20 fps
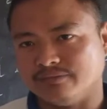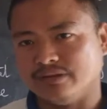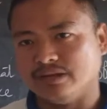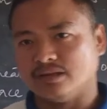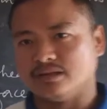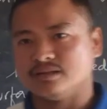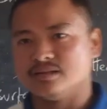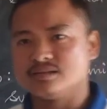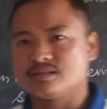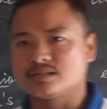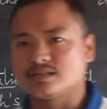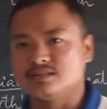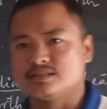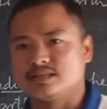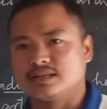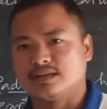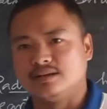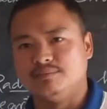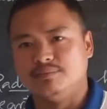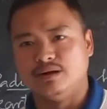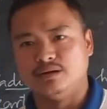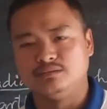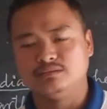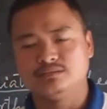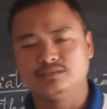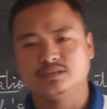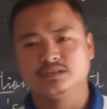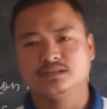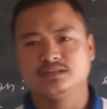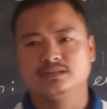we are discussing
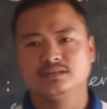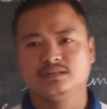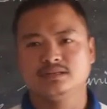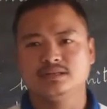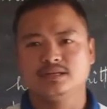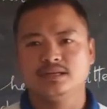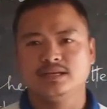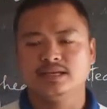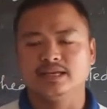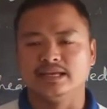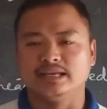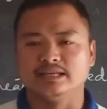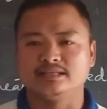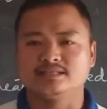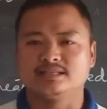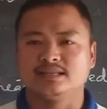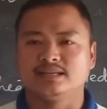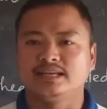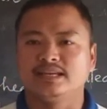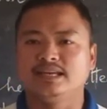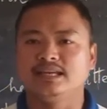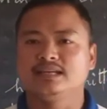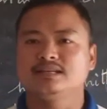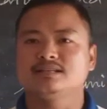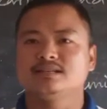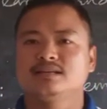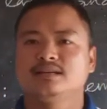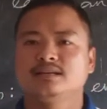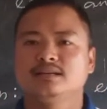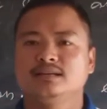about is the
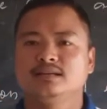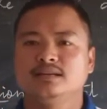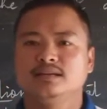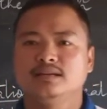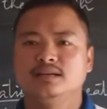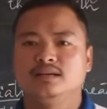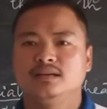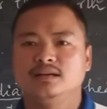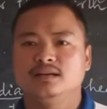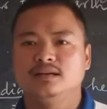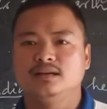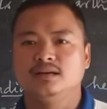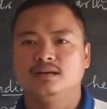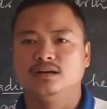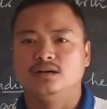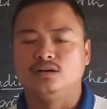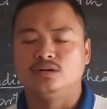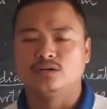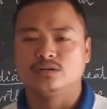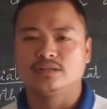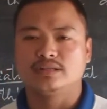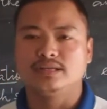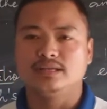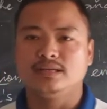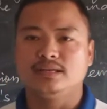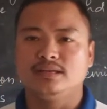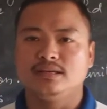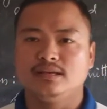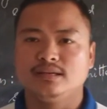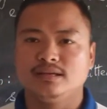heat or
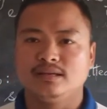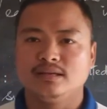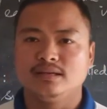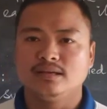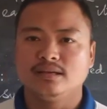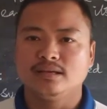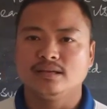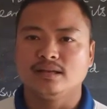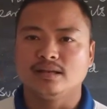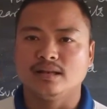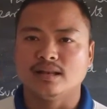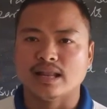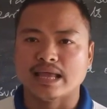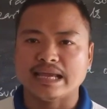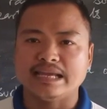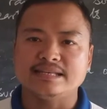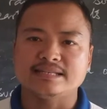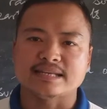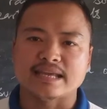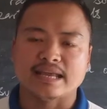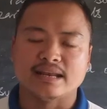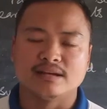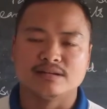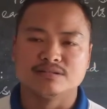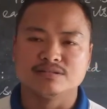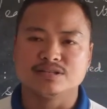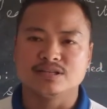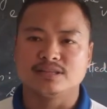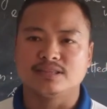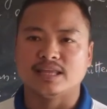the light
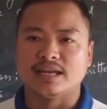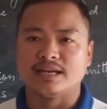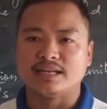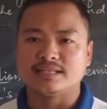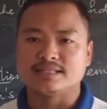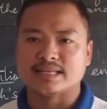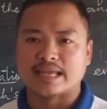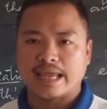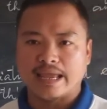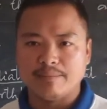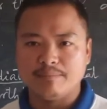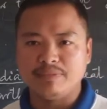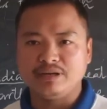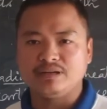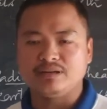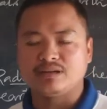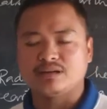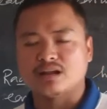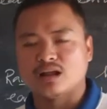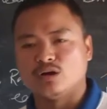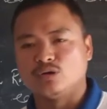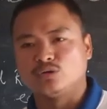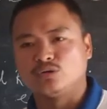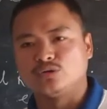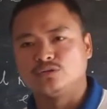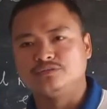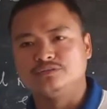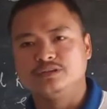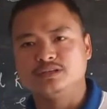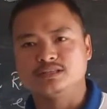energy that is emitted
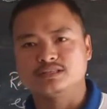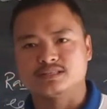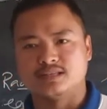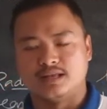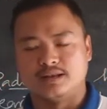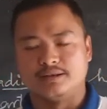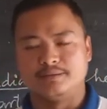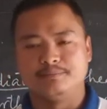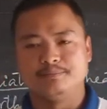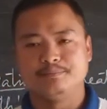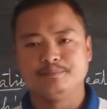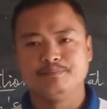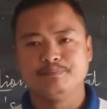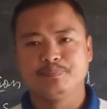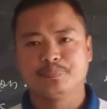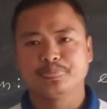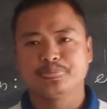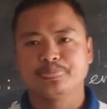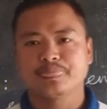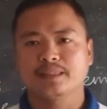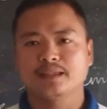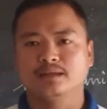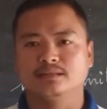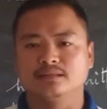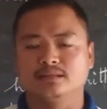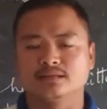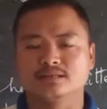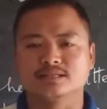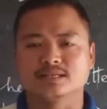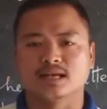out of the sun.
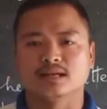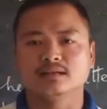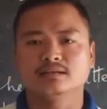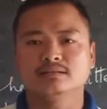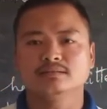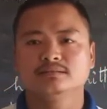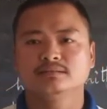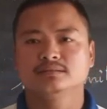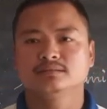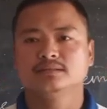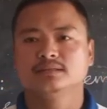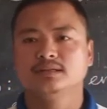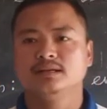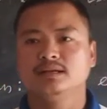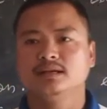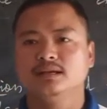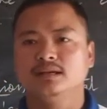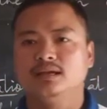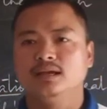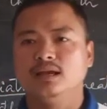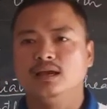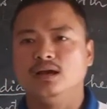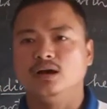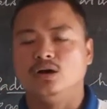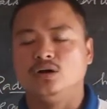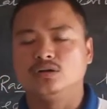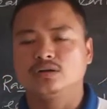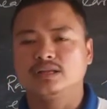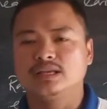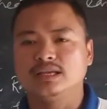The sun,
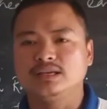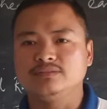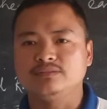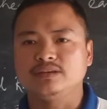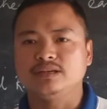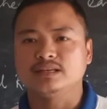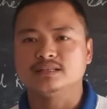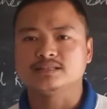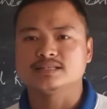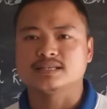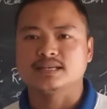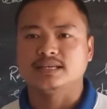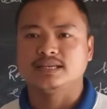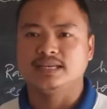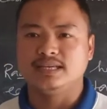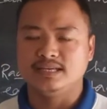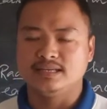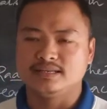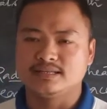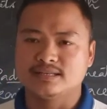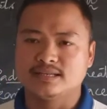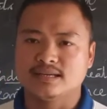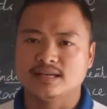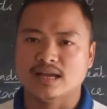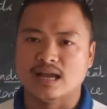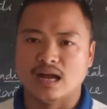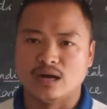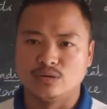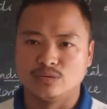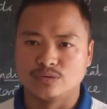on giving its
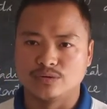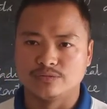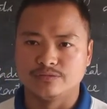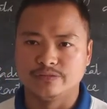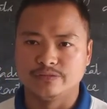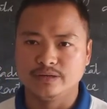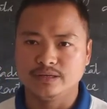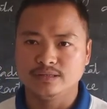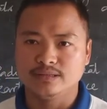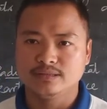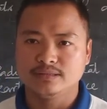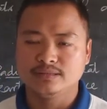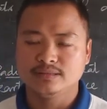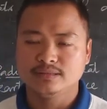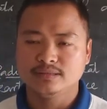heat out of it,